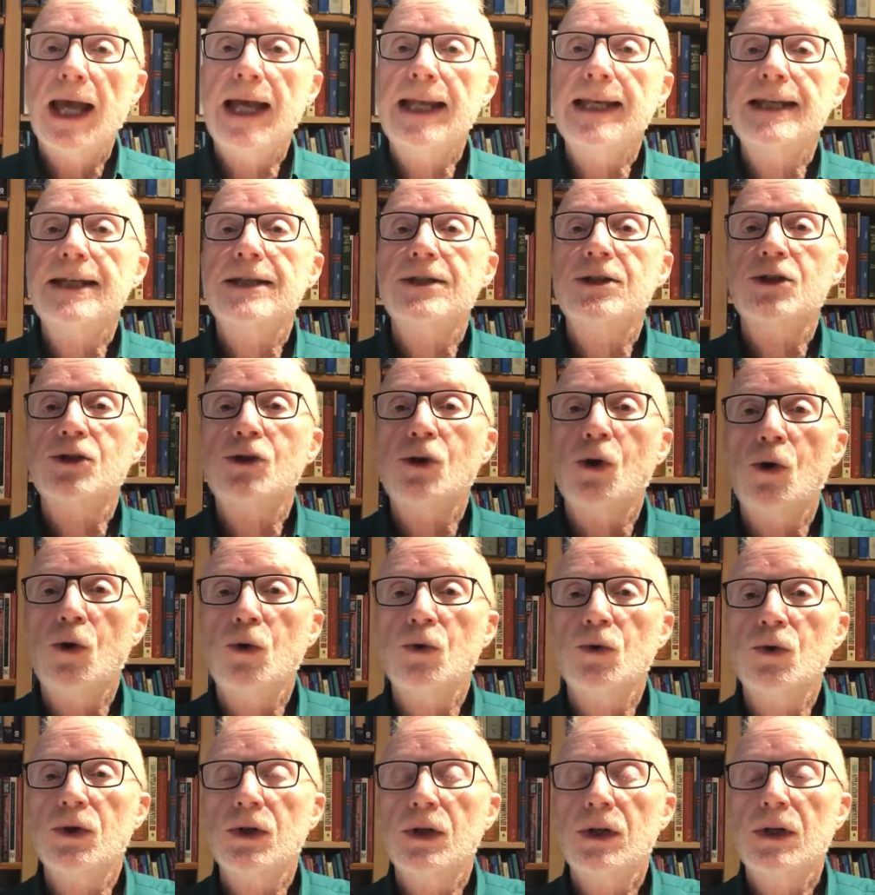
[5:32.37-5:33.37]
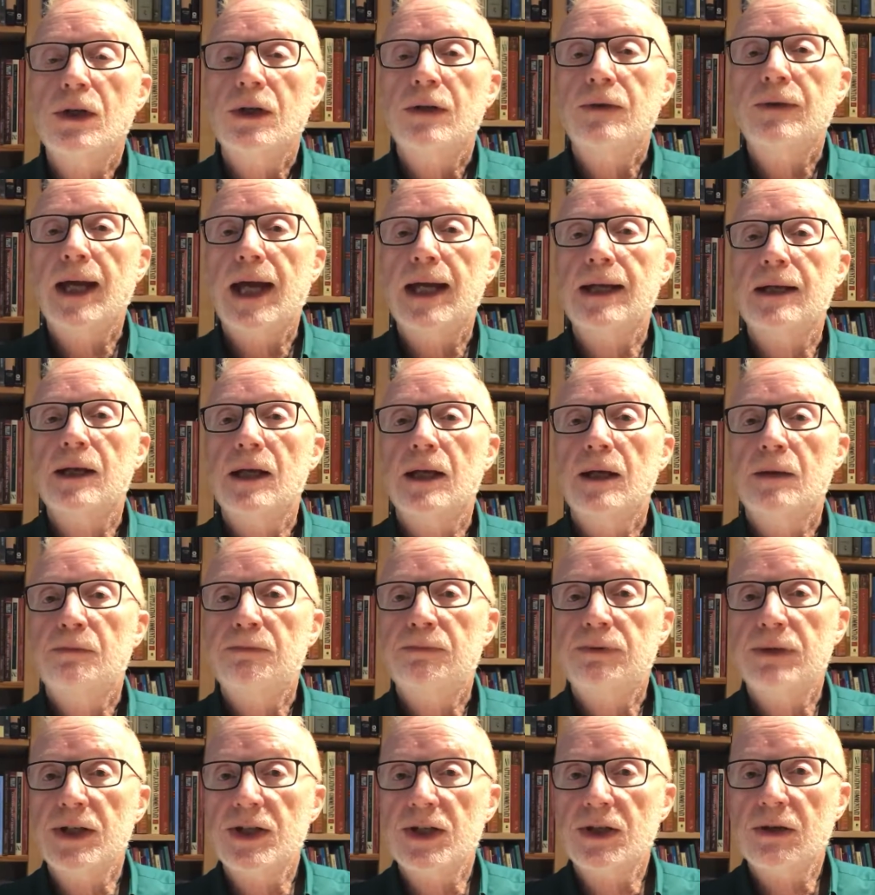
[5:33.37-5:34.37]
and it's told that
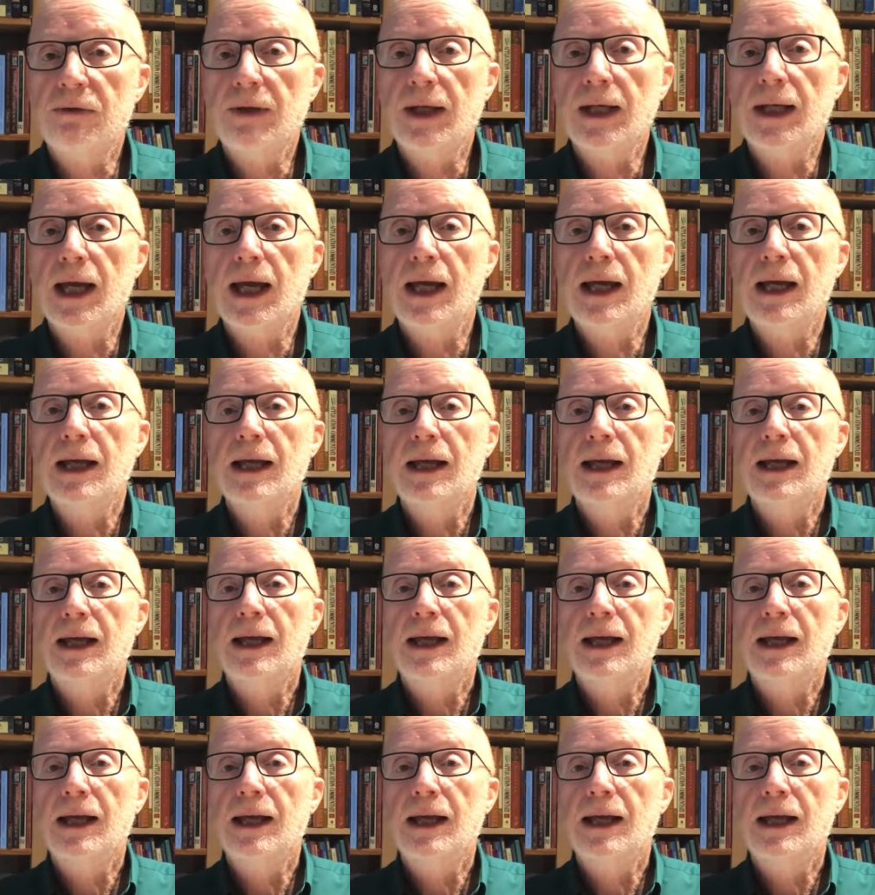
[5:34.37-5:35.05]
Priscilla